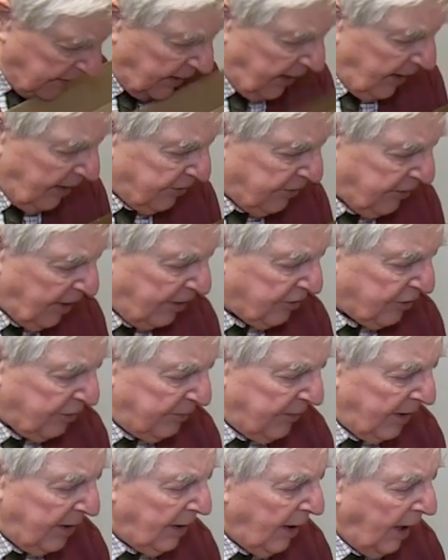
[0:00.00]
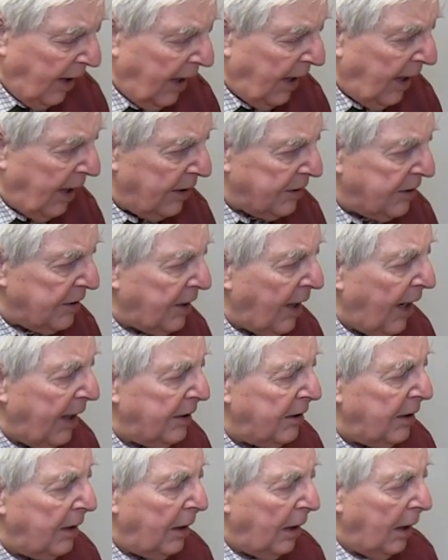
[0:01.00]
he said to me,
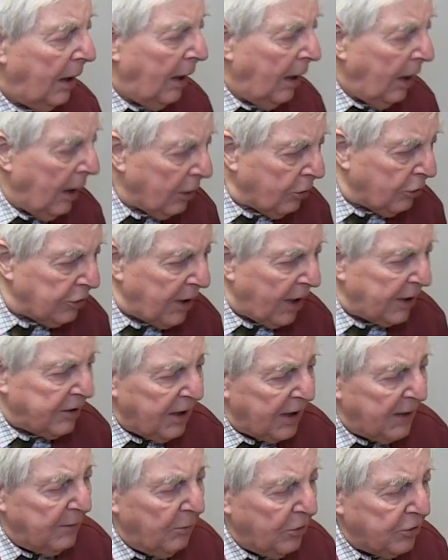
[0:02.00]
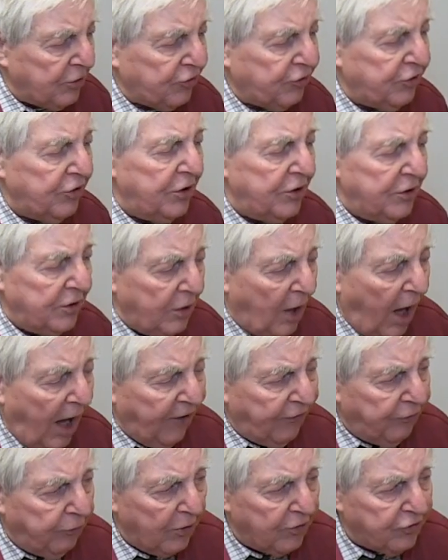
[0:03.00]
could I tell him what a certain
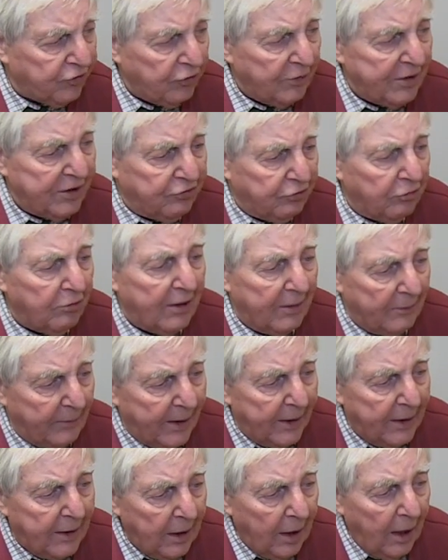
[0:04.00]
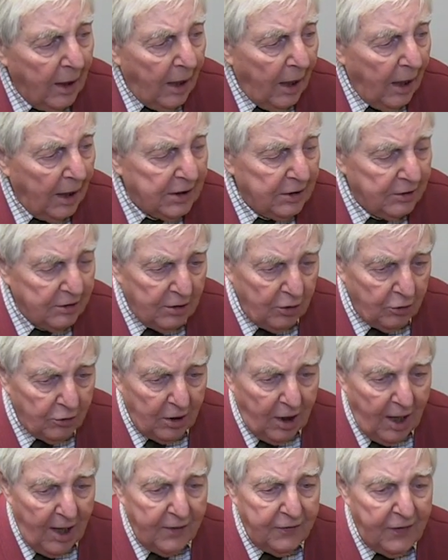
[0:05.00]
knife was? So he drew it me, and it looked
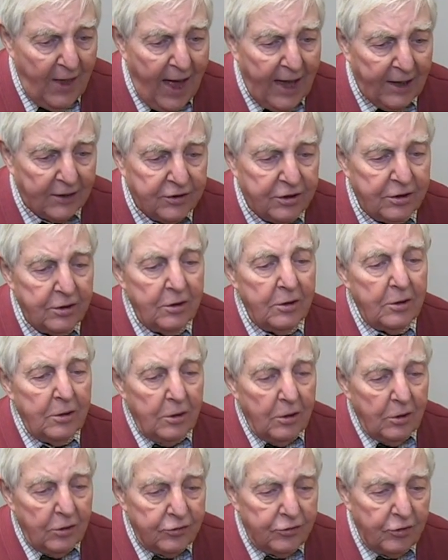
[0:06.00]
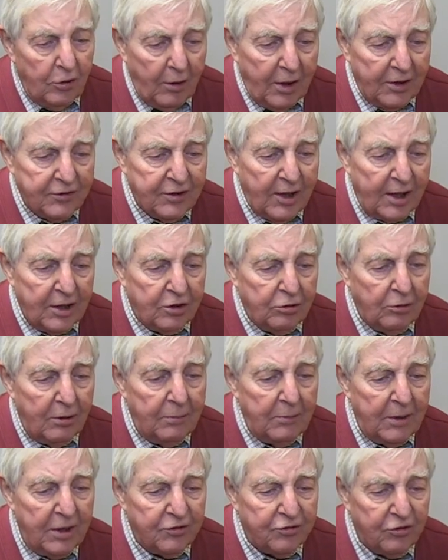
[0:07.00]
like that. So I said to
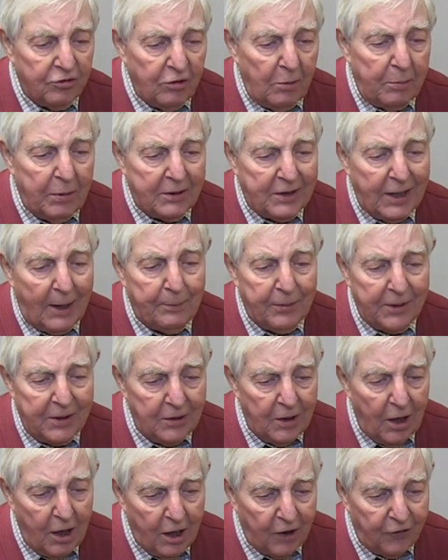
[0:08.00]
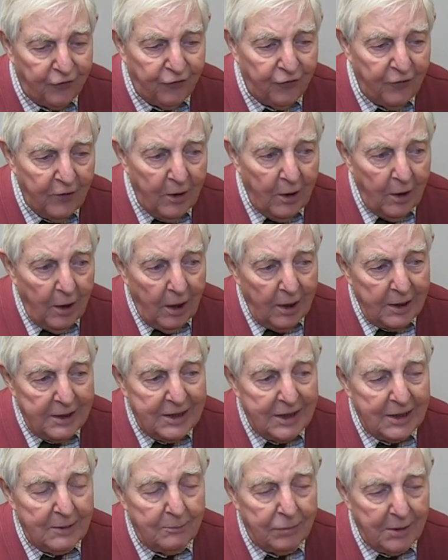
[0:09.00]
him, it's a rubber tapping knife. He
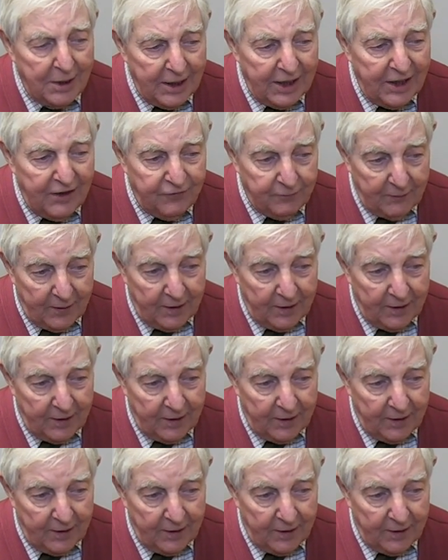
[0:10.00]
didn't believe